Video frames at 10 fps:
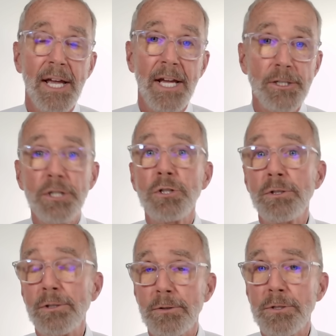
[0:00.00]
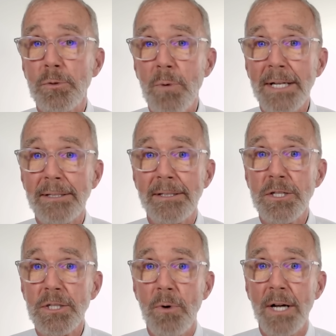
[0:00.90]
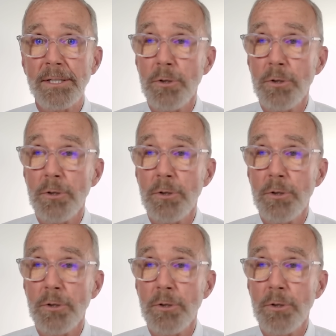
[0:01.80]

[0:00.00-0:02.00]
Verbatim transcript: and she couldn't lose the weight that she wanted.